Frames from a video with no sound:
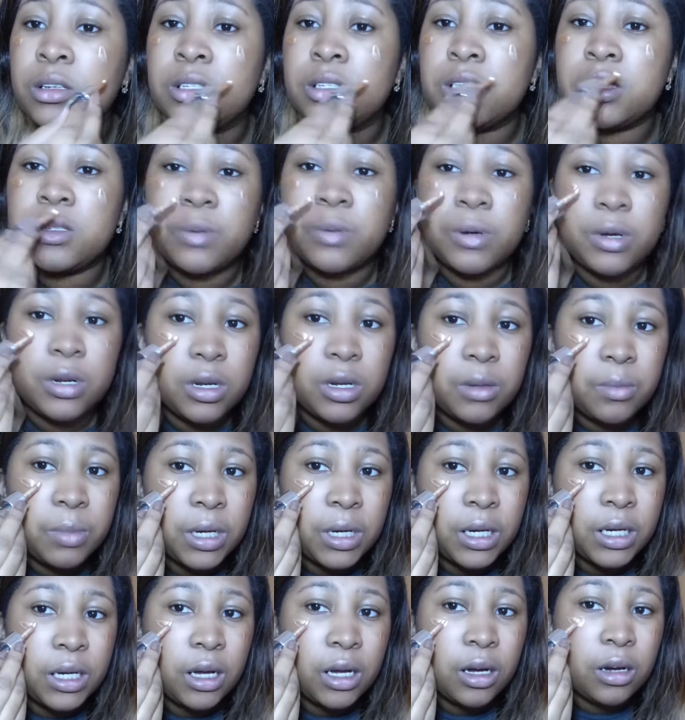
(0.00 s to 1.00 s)
spoon a
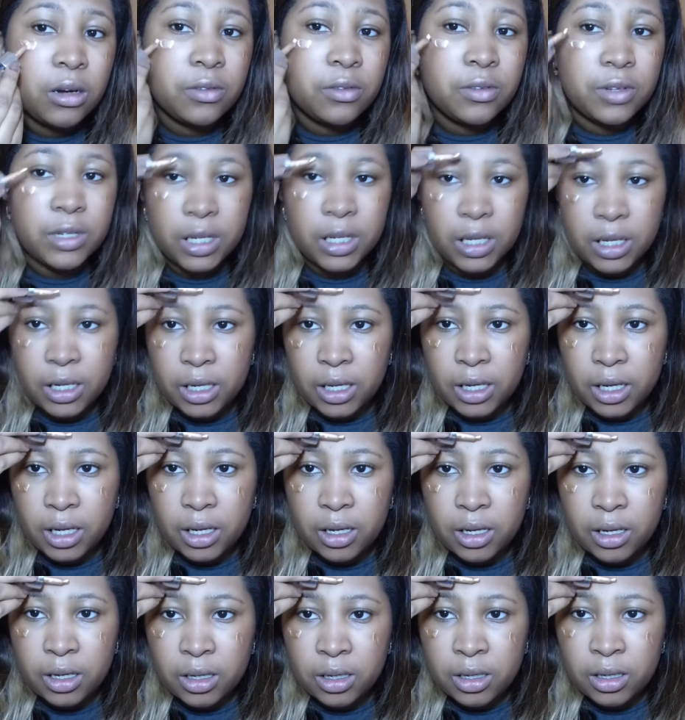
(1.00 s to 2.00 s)
bit of that over there,
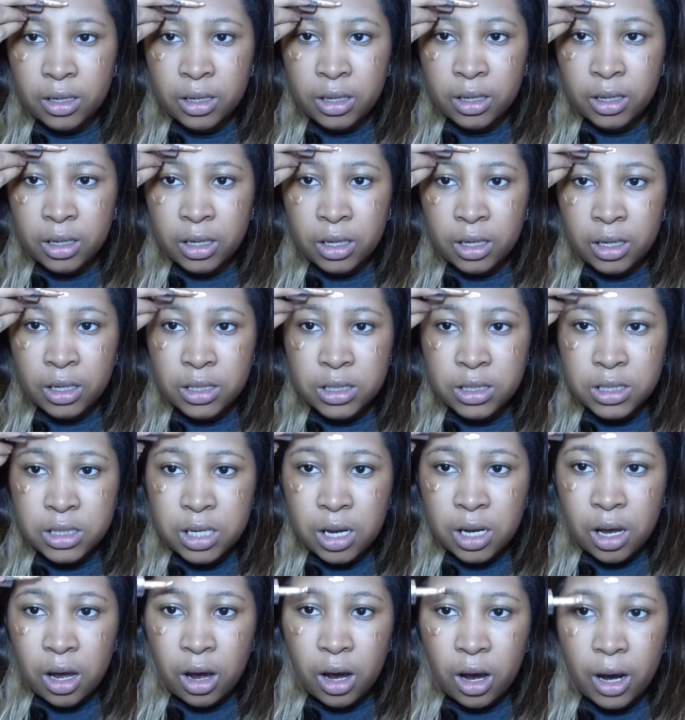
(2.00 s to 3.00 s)
yeah.
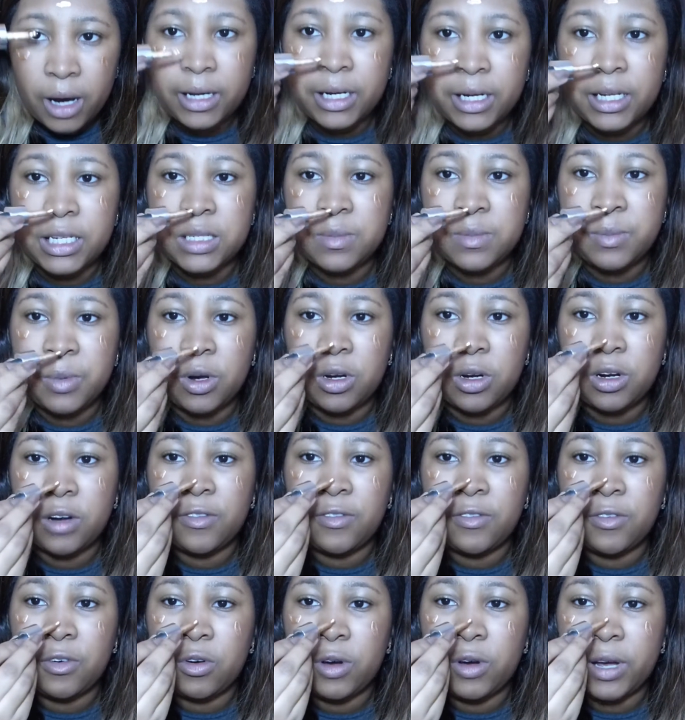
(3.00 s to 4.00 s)
Tiniest bit on the
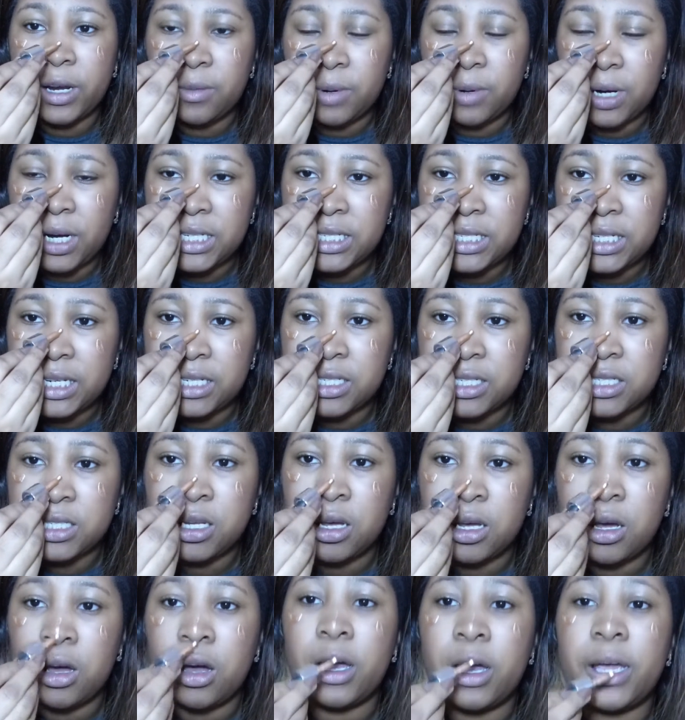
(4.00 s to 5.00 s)
forehead. When I say
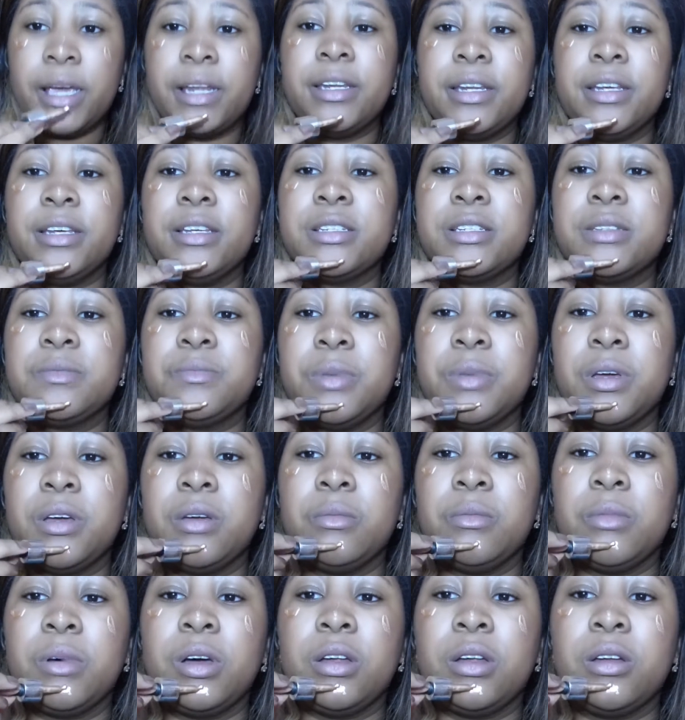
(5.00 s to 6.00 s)
tiniest
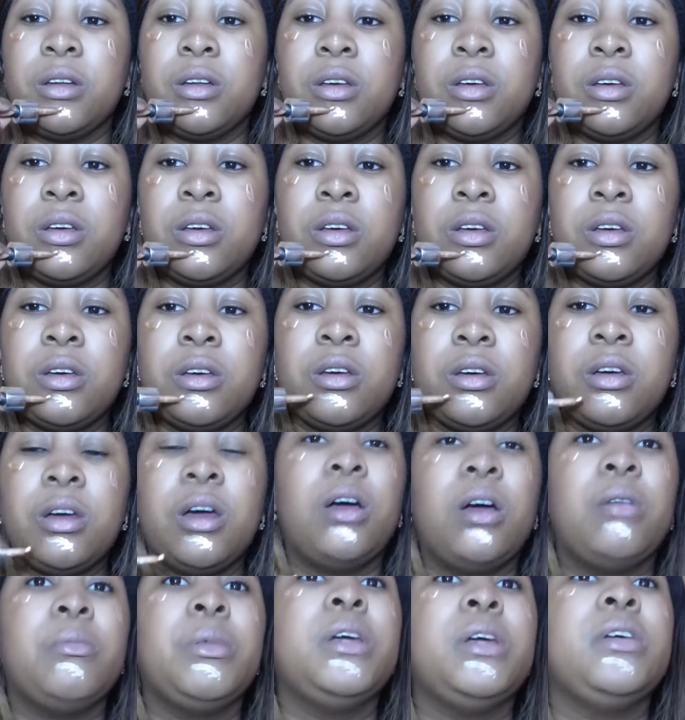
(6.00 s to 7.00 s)
bit, man,
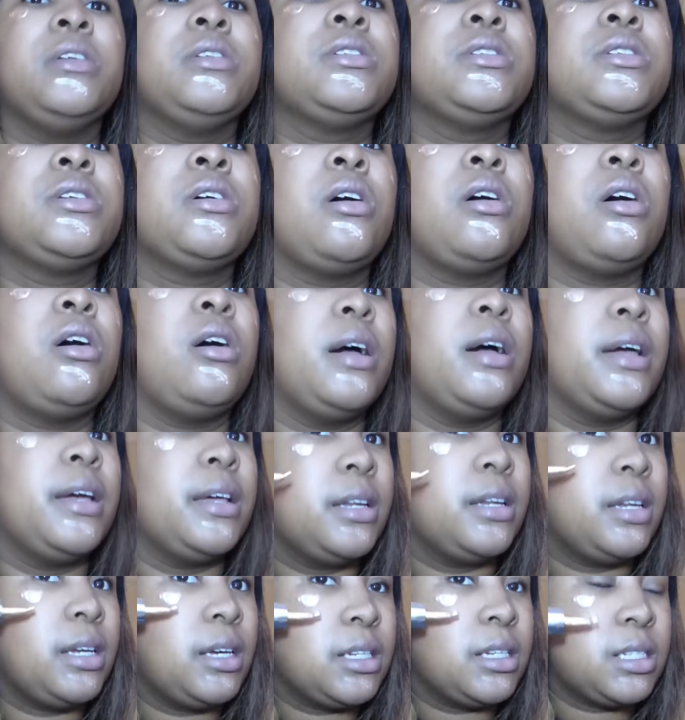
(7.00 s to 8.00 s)
I mean
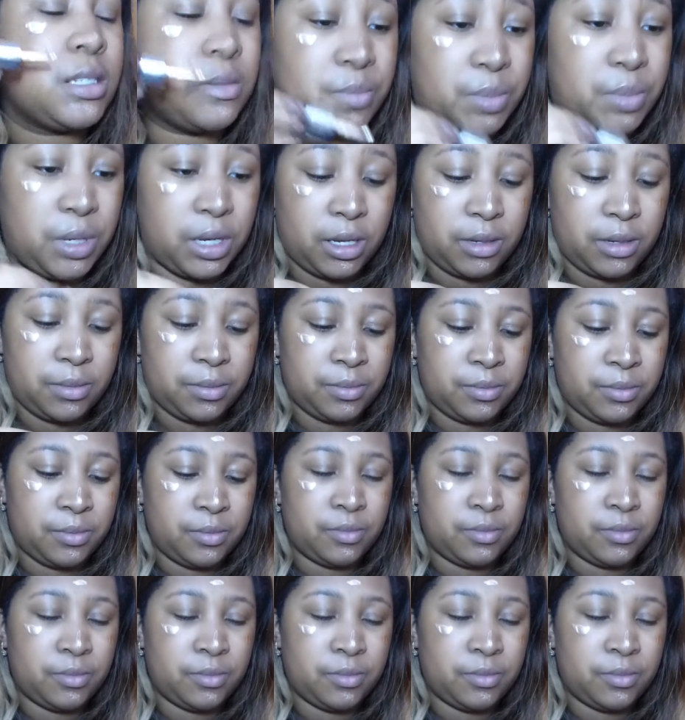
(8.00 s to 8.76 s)
tiniest bit.